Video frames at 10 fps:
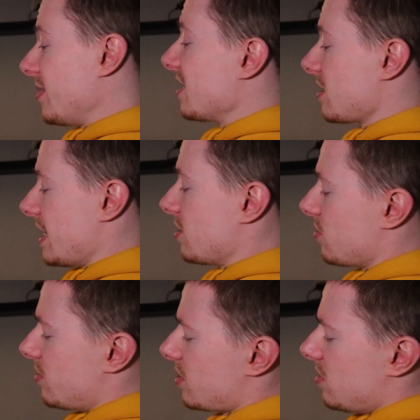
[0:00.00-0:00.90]
The weakest light
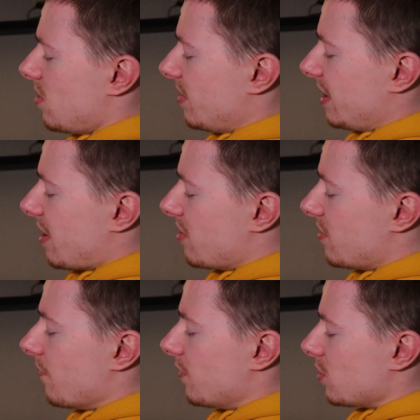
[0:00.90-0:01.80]
source, normally
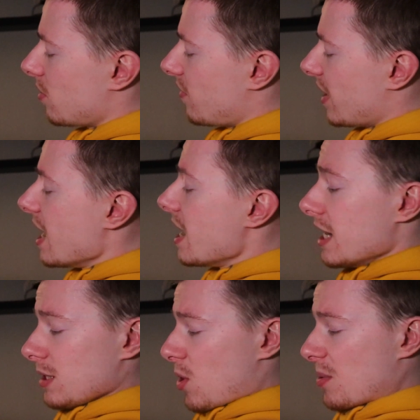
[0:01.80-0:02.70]
encountered in photography,
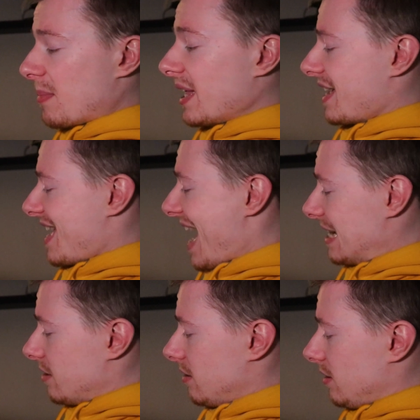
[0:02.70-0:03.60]
is probably a
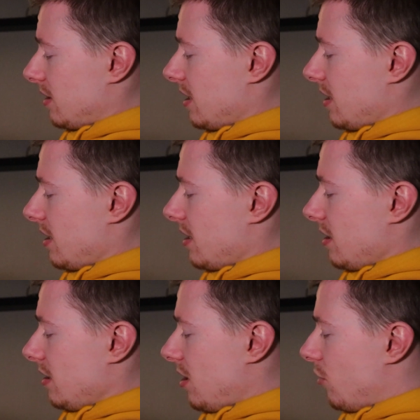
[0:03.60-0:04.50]
candle.
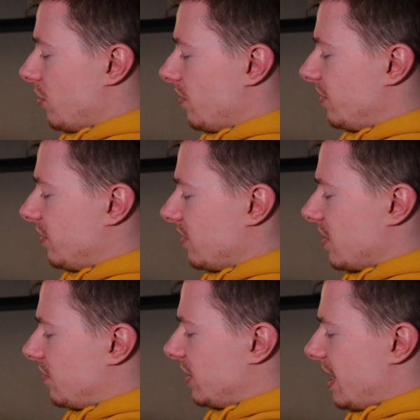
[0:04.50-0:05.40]
Although
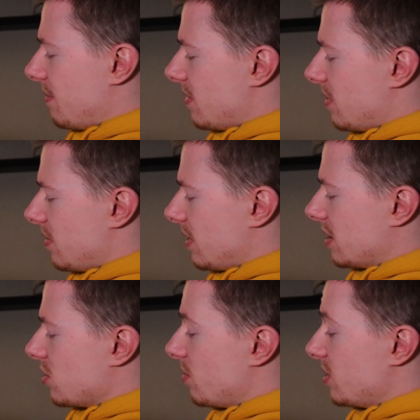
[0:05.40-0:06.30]
the flame
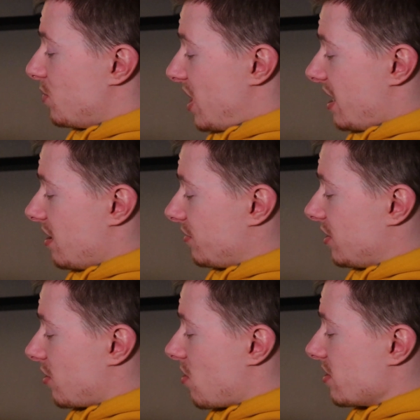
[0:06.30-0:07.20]
is always bright
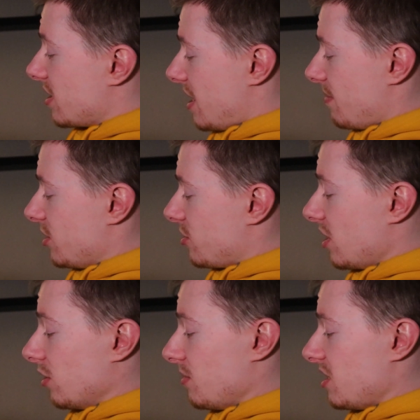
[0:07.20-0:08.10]
enough to record an
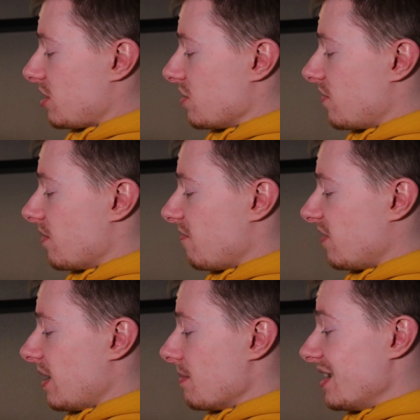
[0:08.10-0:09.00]
image, the illumination from
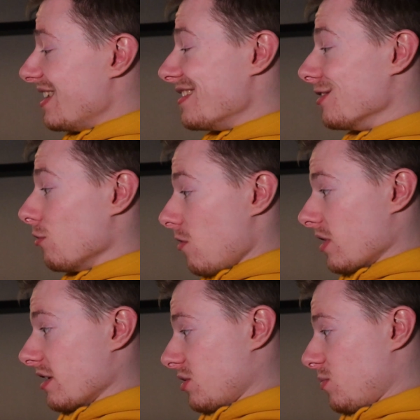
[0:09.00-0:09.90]
flame needs
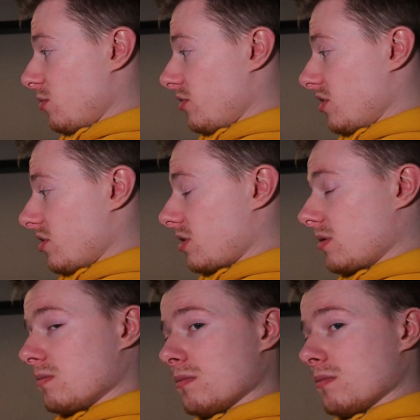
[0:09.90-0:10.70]
long exposures.